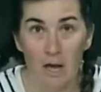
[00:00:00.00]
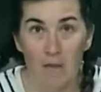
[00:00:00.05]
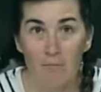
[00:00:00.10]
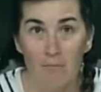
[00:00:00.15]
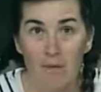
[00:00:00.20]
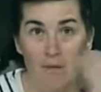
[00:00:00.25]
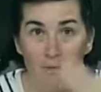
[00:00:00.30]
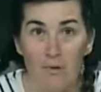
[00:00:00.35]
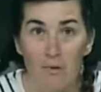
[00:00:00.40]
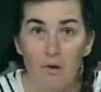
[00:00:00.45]

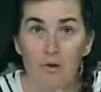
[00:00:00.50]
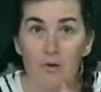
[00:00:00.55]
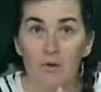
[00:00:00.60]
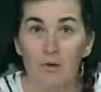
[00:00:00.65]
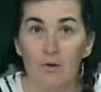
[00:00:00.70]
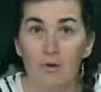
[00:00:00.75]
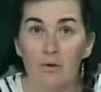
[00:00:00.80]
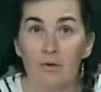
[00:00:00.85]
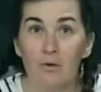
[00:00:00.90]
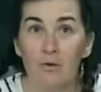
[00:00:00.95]
People
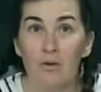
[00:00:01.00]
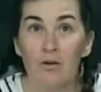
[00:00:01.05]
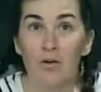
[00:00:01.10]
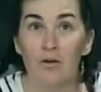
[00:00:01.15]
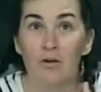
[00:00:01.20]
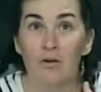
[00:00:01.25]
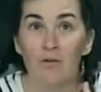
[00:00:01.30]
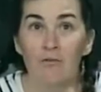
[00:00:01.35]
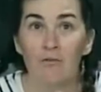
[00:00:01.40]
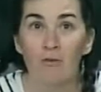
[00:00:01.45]
who could
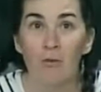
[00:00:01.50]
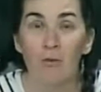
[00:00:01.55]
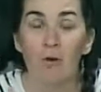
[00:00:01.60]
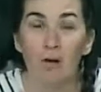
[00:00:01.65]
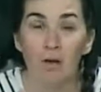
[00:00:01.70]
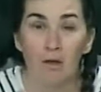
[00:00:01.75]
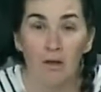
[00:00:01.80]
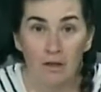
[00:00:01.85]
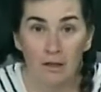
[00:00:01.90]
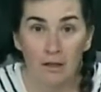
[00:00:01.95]

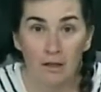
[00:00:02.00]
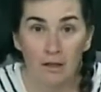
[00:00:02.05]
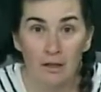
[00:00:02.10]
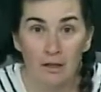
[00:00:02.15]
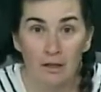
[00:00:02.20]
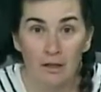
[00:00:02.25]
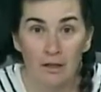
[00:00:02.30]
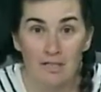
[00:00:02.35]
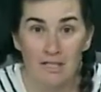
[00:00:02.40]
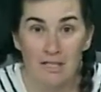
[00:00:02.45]
afford
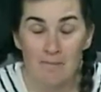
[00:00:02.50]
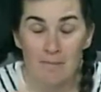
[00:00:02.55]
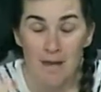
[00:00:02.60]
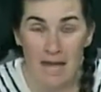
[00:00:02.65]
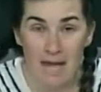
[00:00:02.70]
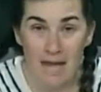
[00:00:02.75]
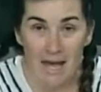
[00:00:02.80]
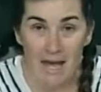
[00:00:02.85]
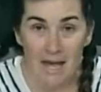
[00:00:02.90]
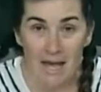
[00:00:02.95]
to
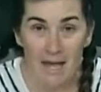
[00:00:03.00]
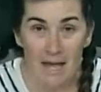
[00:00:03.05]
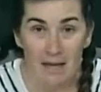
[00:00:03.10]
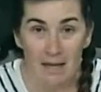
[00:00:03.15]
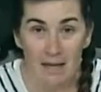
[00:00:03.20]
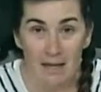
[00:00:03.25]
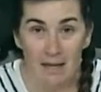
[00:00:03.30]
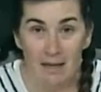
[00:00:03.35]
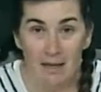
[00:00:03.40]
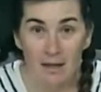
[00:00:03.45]

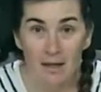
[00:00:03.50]
pay